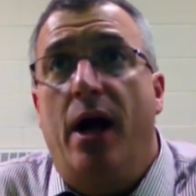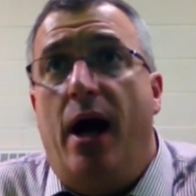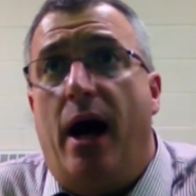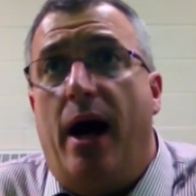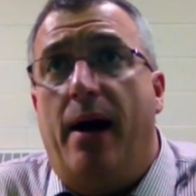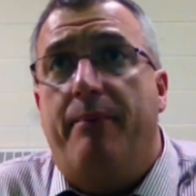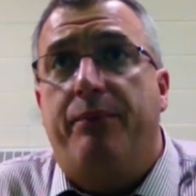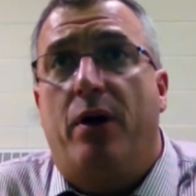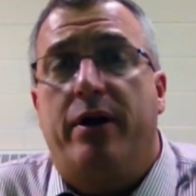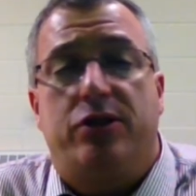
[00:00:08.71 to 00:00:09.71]
All
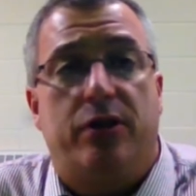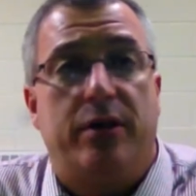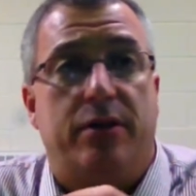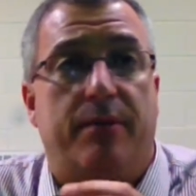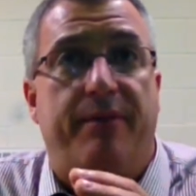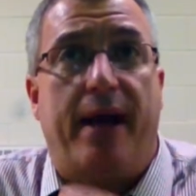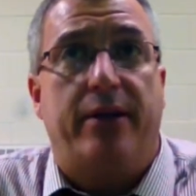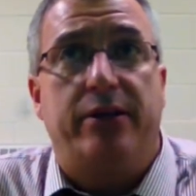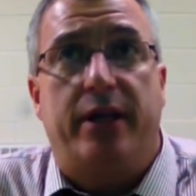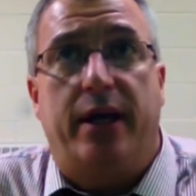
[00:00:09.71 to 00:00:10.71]
right, so there's some
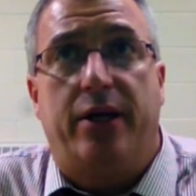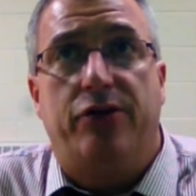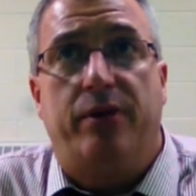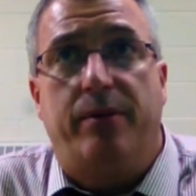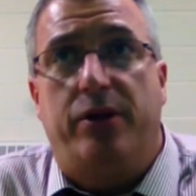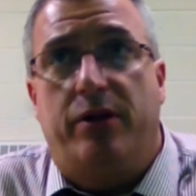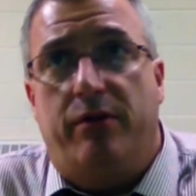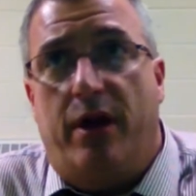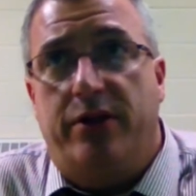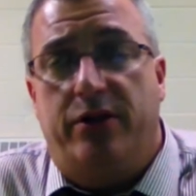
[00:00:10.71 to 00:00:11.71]
factors that contribute to the
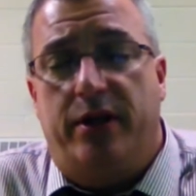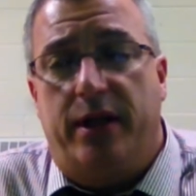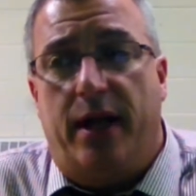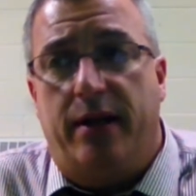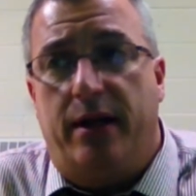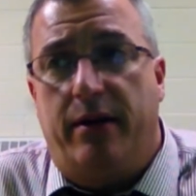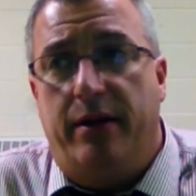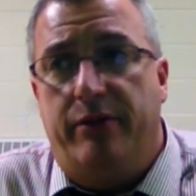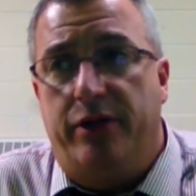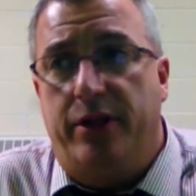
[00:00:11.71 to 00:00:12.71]
rise of
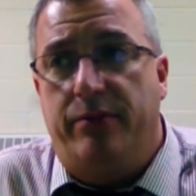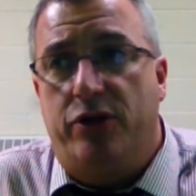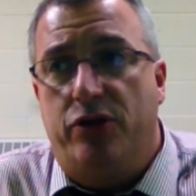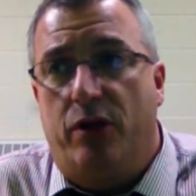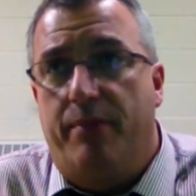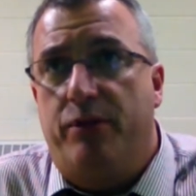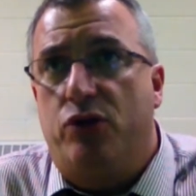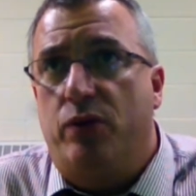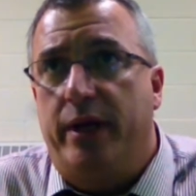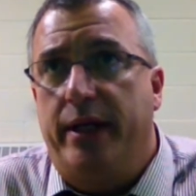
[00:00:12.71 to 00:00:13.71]
totalitarian regimes in Europe
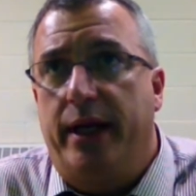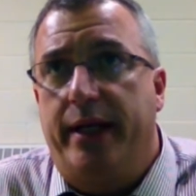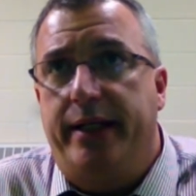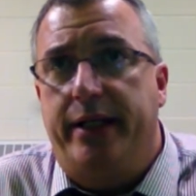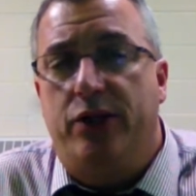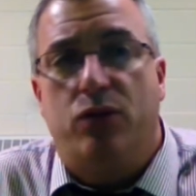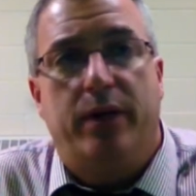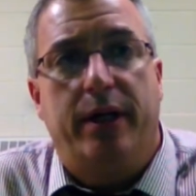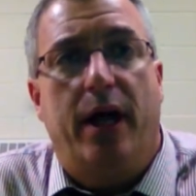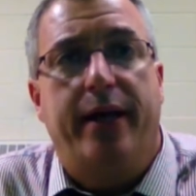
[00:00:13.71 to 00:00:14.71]
between
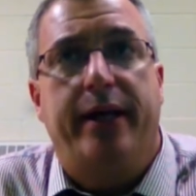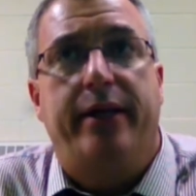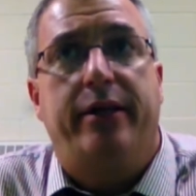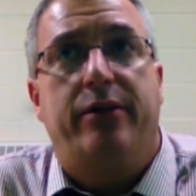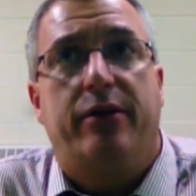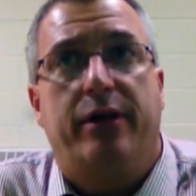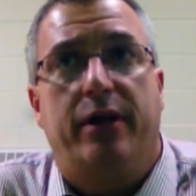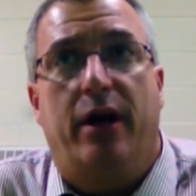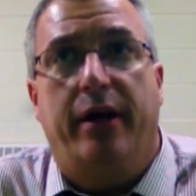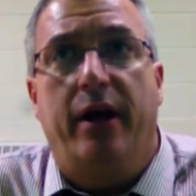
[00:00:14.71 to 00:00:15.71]
1929 and
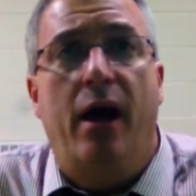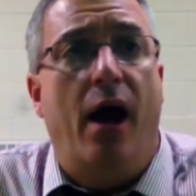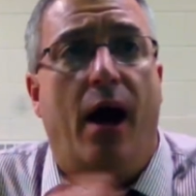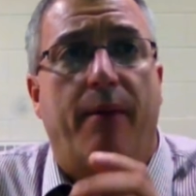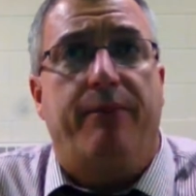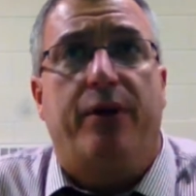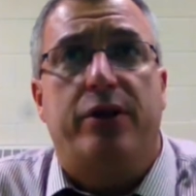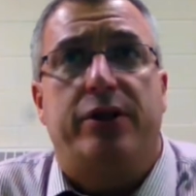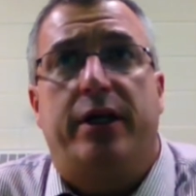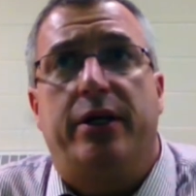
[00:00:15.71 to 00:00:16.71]
1939.
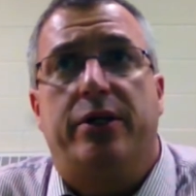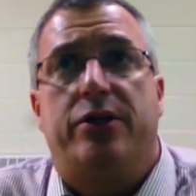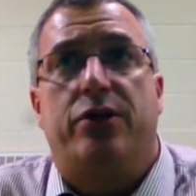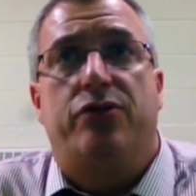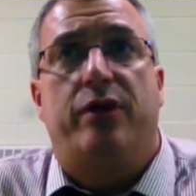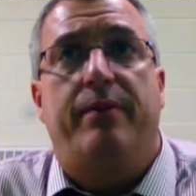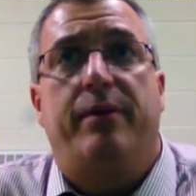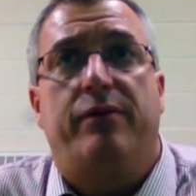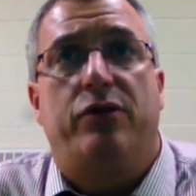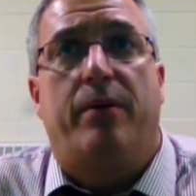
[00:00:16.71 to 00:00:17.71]
First is the treatment
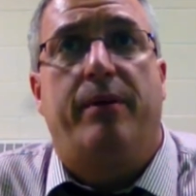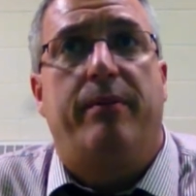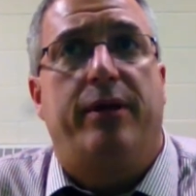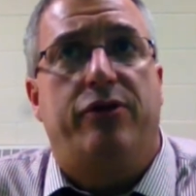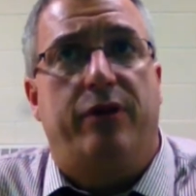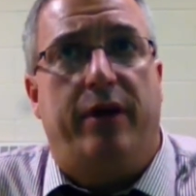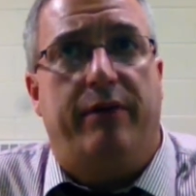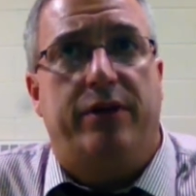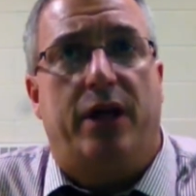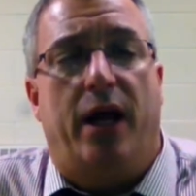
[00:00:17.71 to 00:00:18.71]
of Germany by the Treaty of
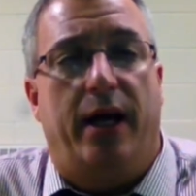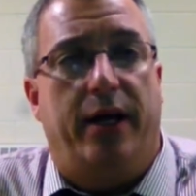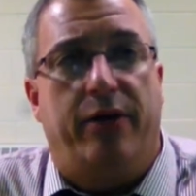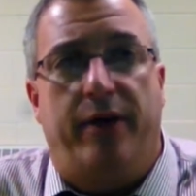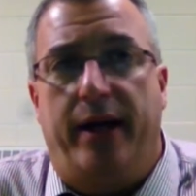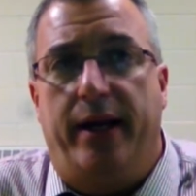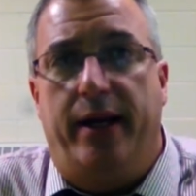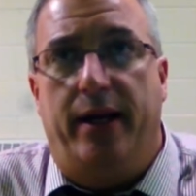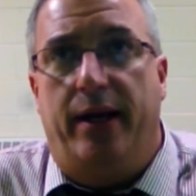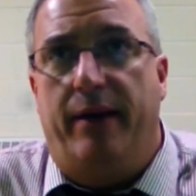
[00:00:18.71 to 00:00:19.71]
Versailles. It created
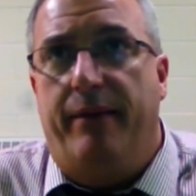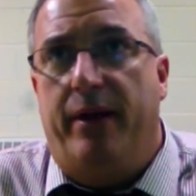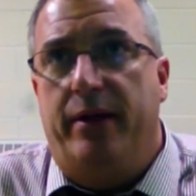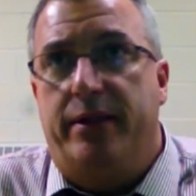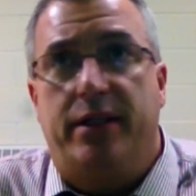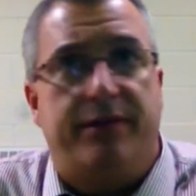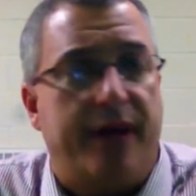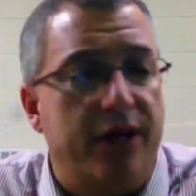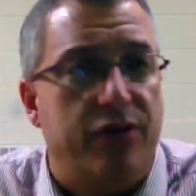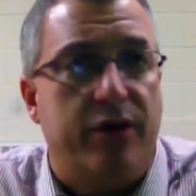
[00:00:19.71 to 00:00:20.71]
a sense of
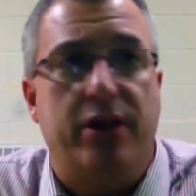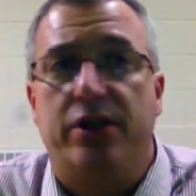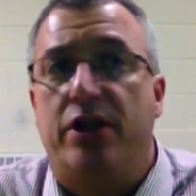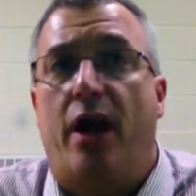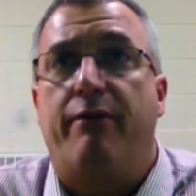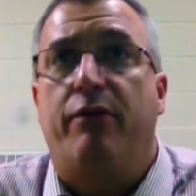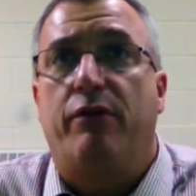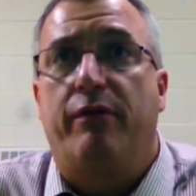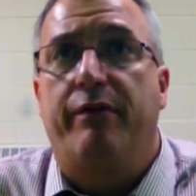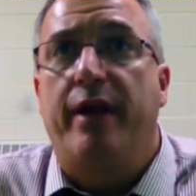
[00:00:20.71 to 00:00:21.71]
hatred, a desire for
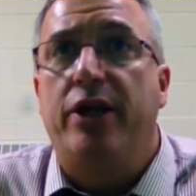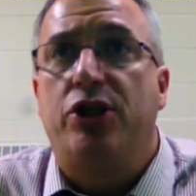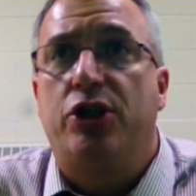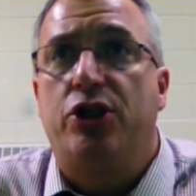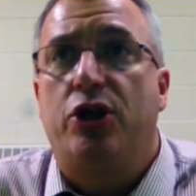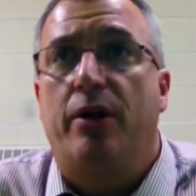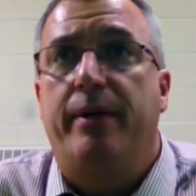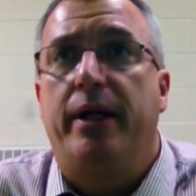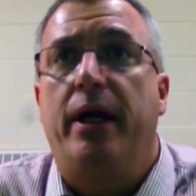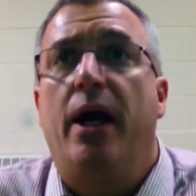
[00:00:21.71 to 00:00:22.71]
revenge in
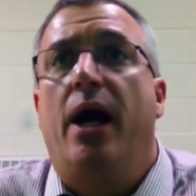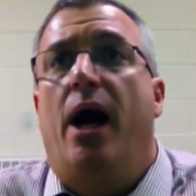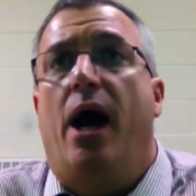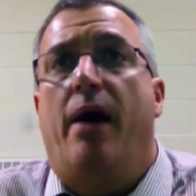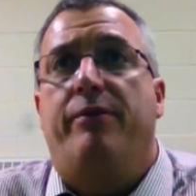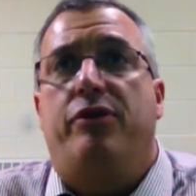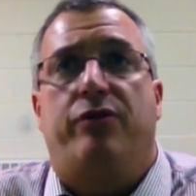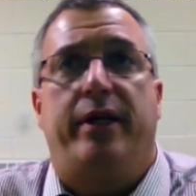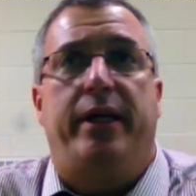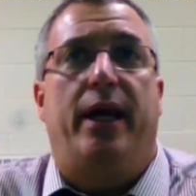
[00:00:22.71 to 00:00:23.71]
Germany. The
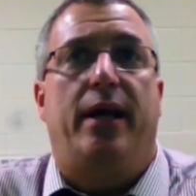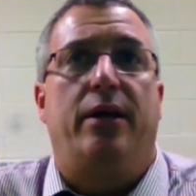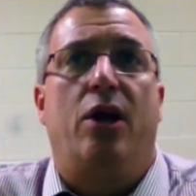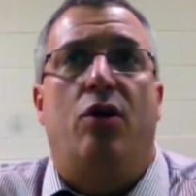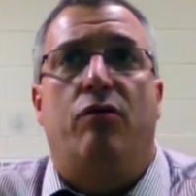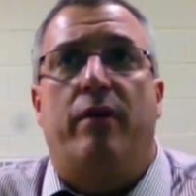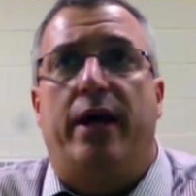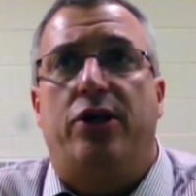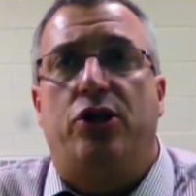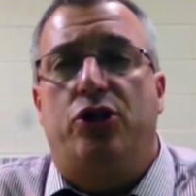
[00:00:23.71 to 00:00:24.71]
treaty had
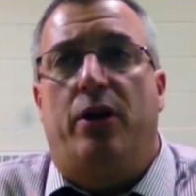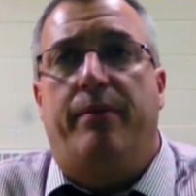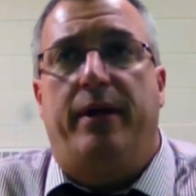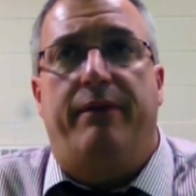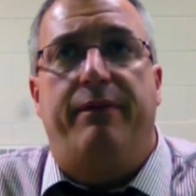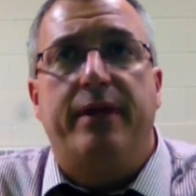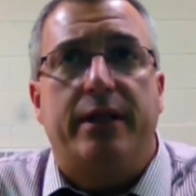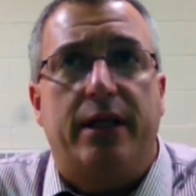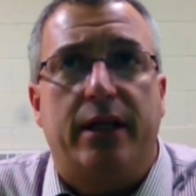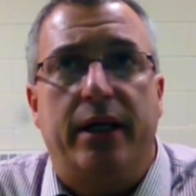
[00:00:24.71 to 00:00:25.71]
wrecked Germany
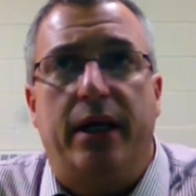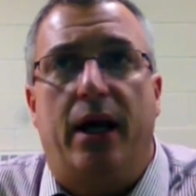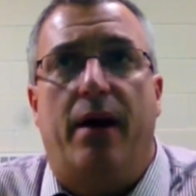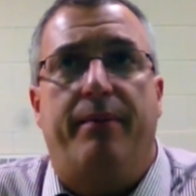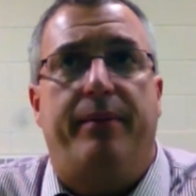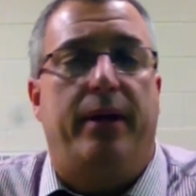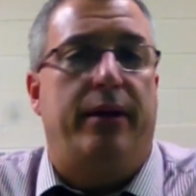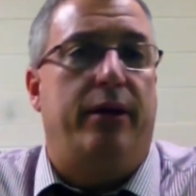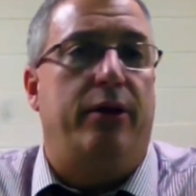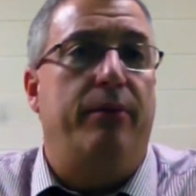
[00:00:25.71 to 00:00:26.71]
physically,
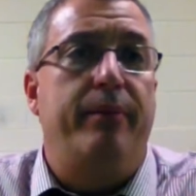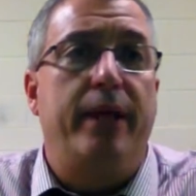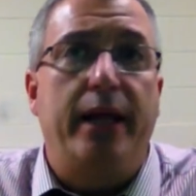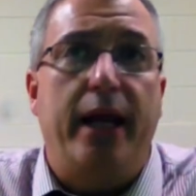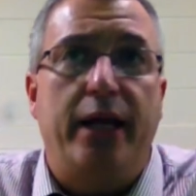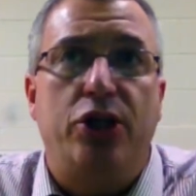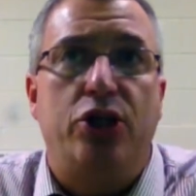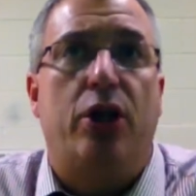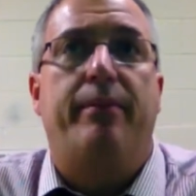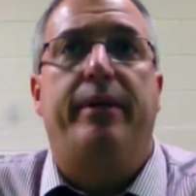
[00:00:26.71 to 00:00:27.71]
it humiliated
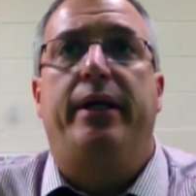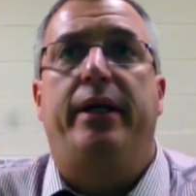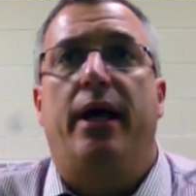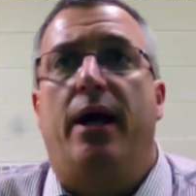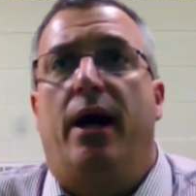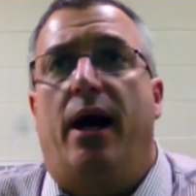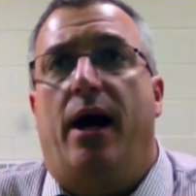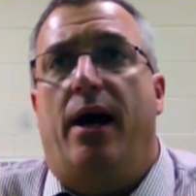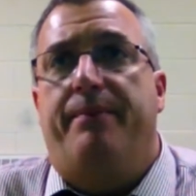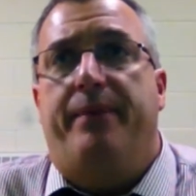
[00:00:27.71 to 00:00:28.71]
Germany,
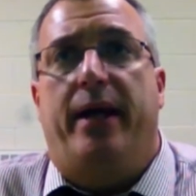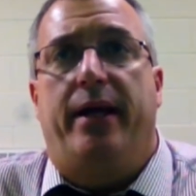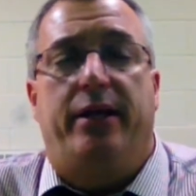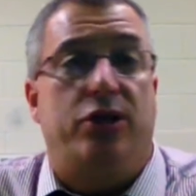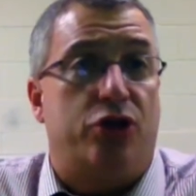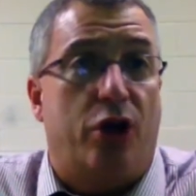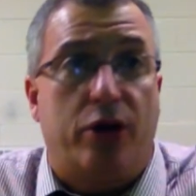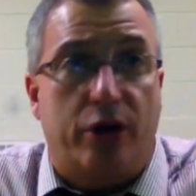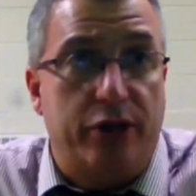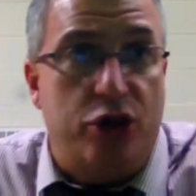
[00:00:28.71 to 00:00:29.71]
and
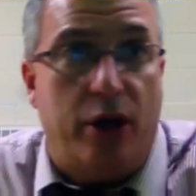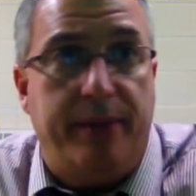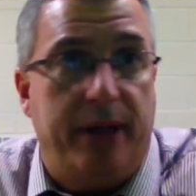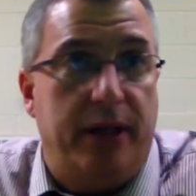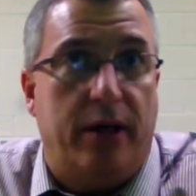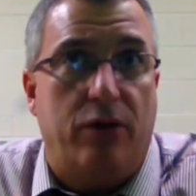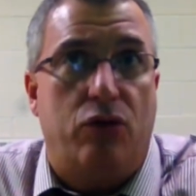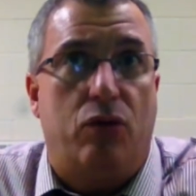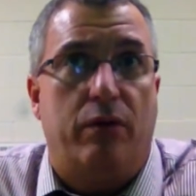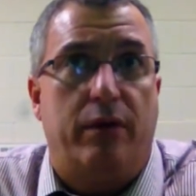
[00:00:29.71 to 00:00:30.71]
encircled Germany
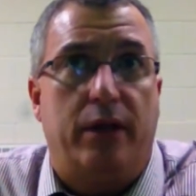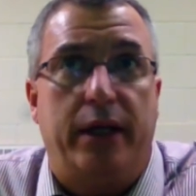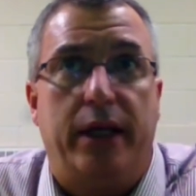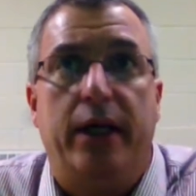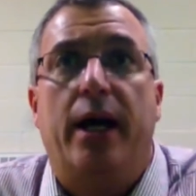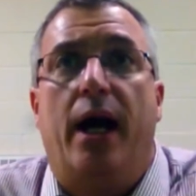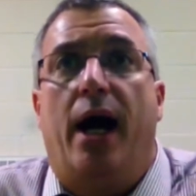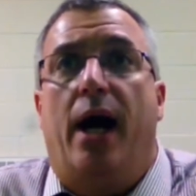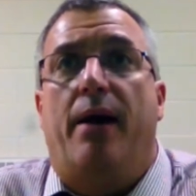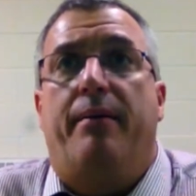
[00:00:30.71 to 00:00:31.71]
territorially,
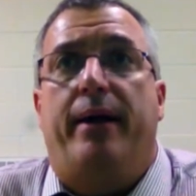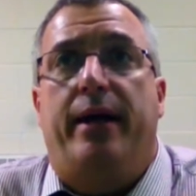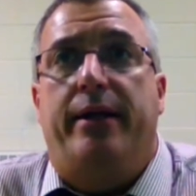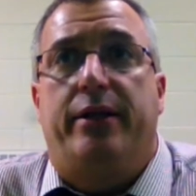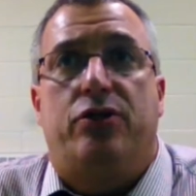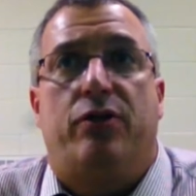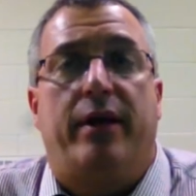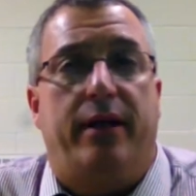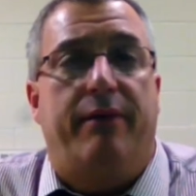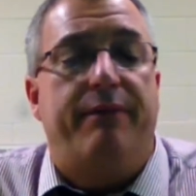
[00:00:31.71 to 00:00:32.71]
and this
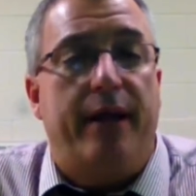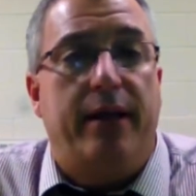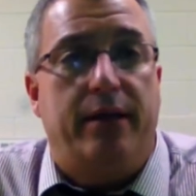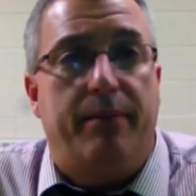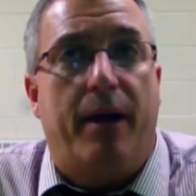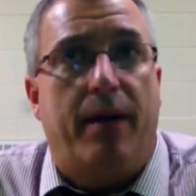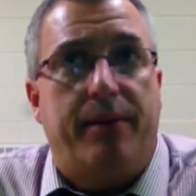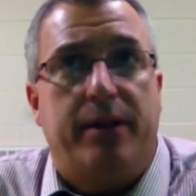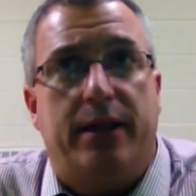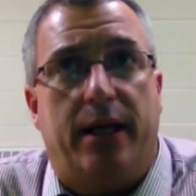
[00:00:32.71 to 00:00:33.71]
greatly offended the
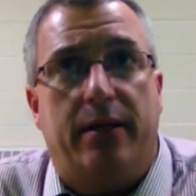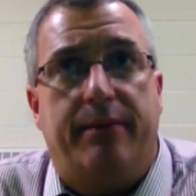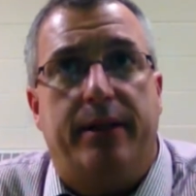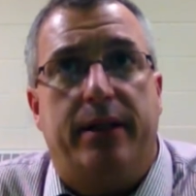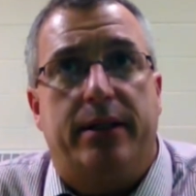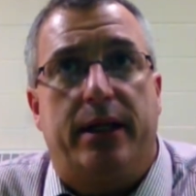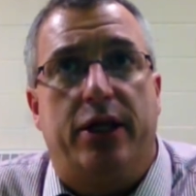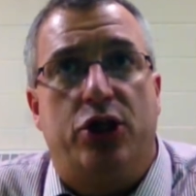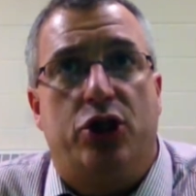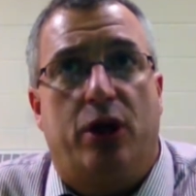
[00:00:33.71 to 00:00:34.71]
popular sentiments
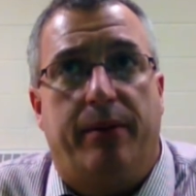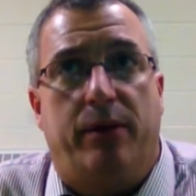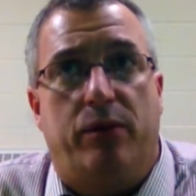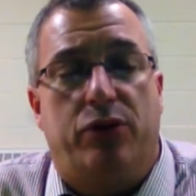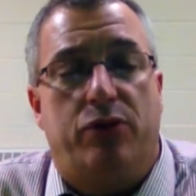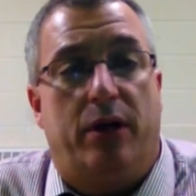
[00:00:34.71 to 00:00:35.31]
in Germany, which